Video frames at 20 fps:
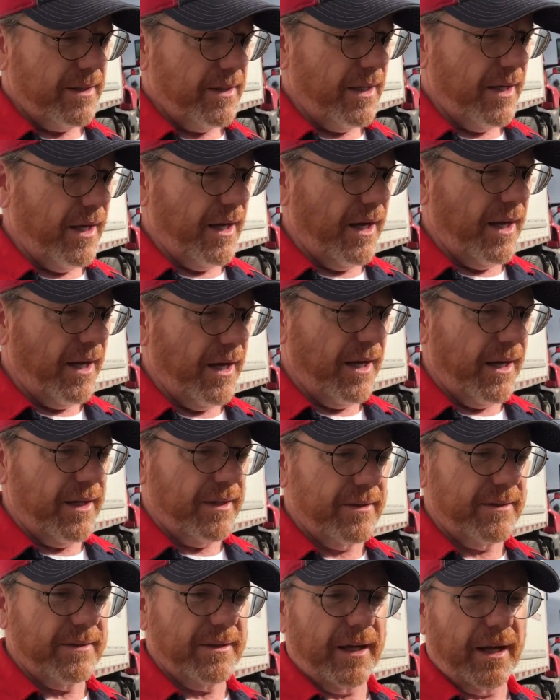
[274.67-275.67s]

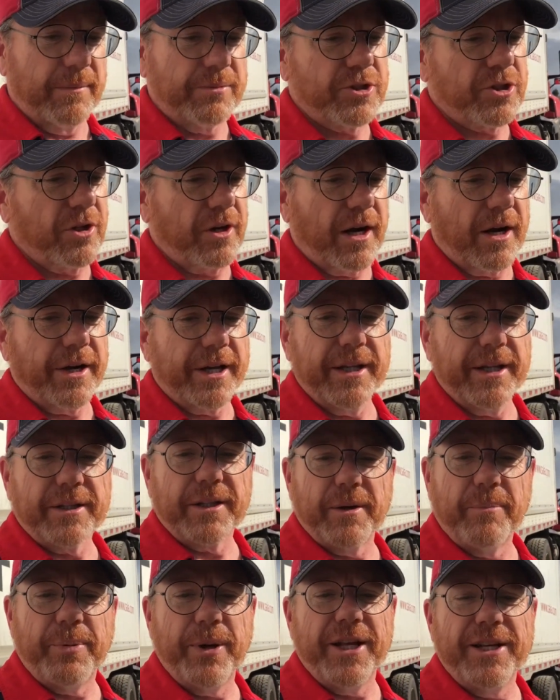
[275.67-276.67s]
I'm sure I'll get
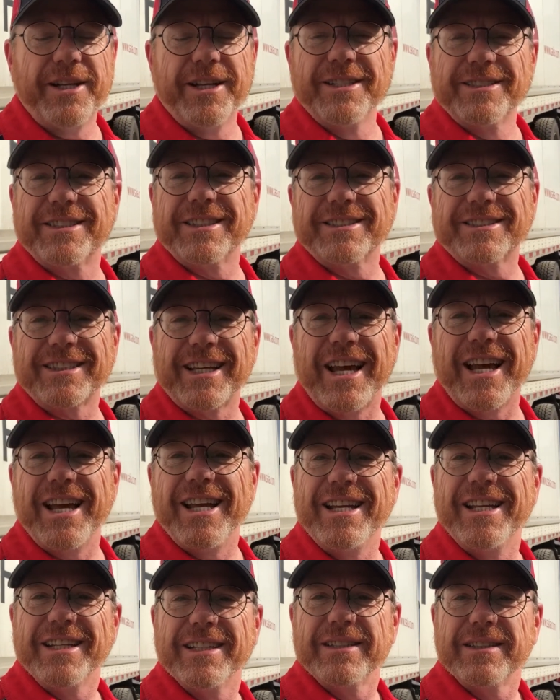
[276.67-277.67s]
opinions to say
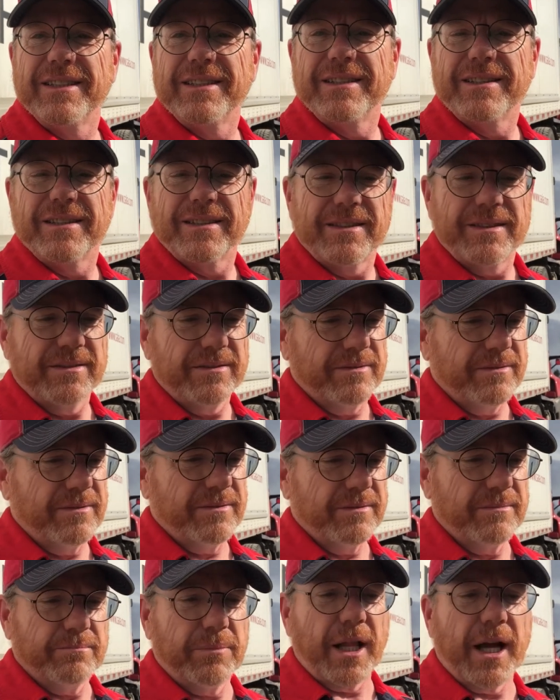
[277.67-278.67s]

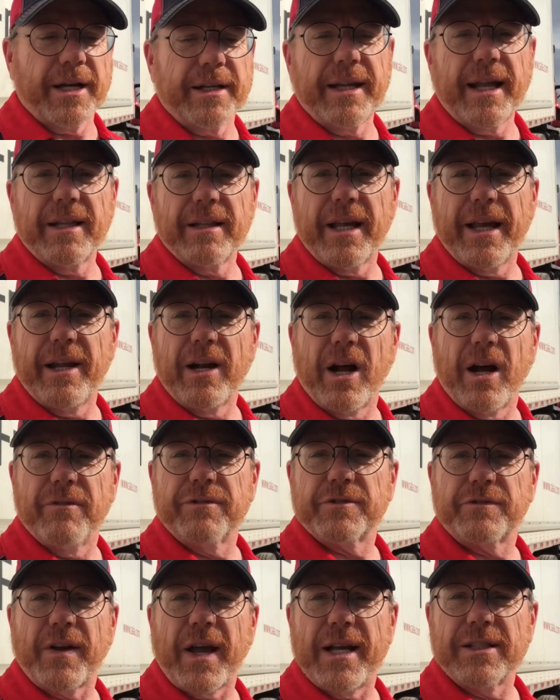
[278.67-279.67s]
blocking that lane off
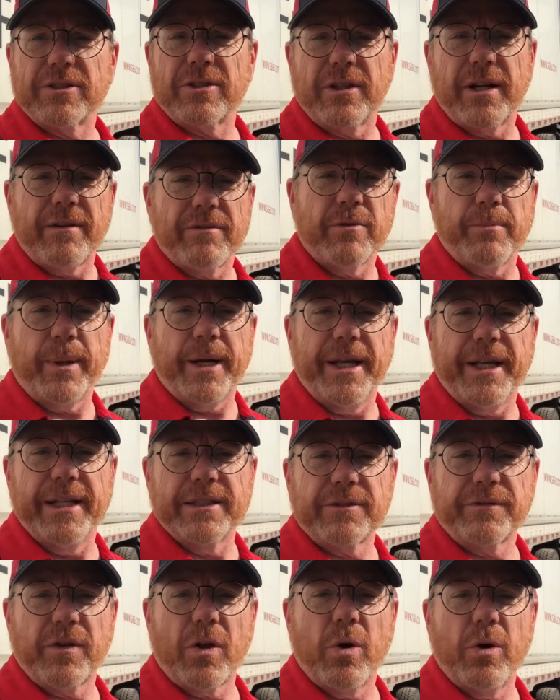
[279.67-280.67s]
is faster, everybody
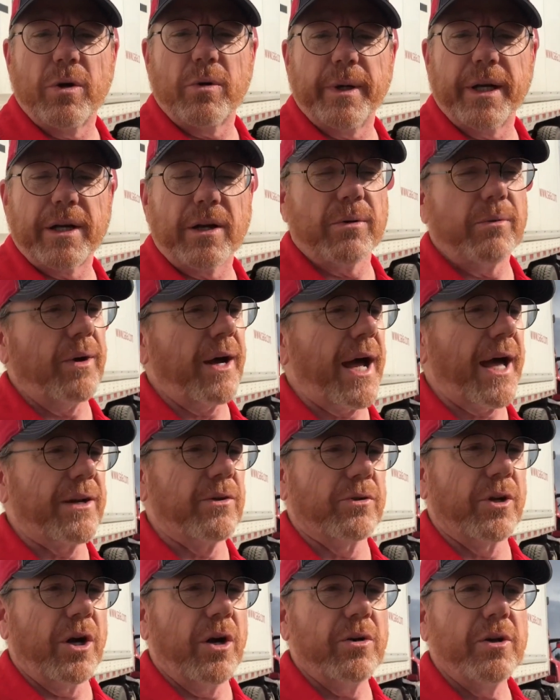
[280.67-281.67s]
gets flowing quicker. Well, I
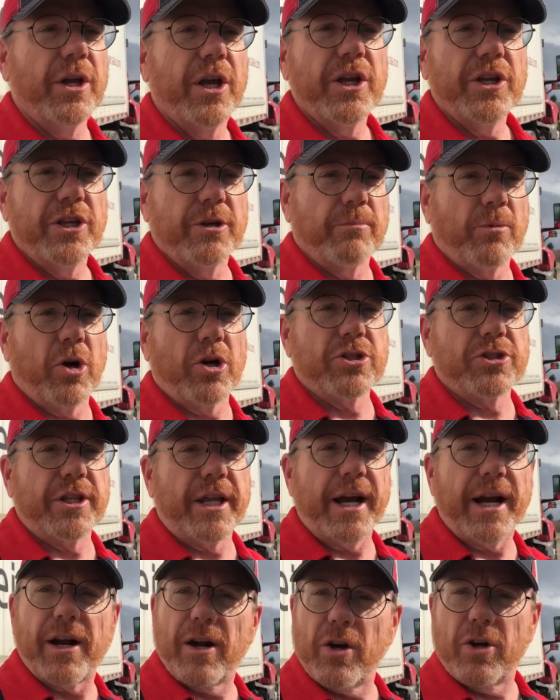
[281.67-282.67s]
don't know. You merge
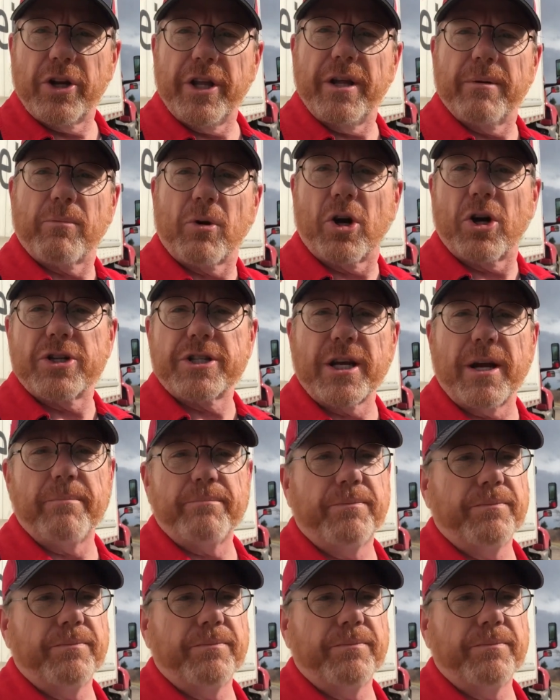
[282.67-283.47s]
there or do you merge up